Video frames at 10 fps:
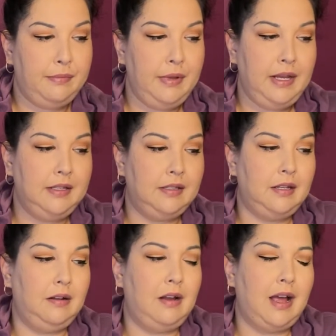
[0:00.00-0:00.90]
is,
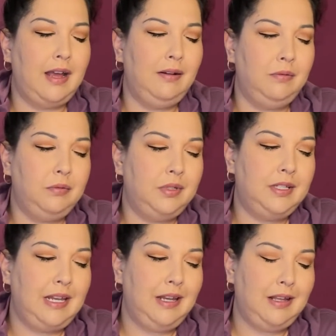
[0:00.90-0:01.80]
I don't
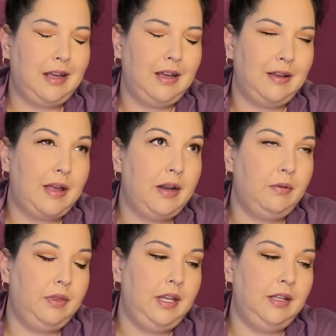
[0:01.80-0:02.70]

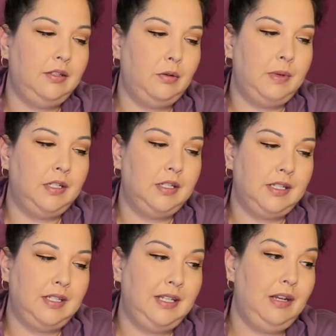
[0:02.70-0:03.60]
think so much as a
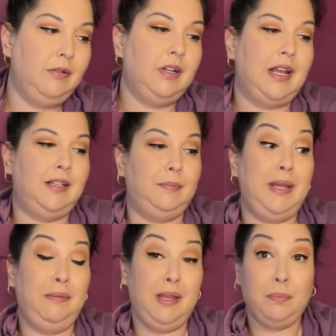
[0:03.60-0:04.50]
secret as
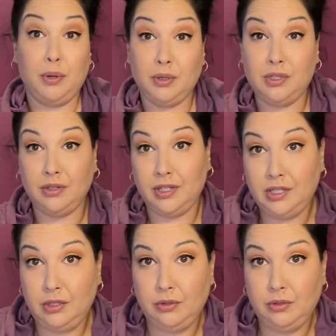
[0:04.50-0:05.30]
maybe a personal issue.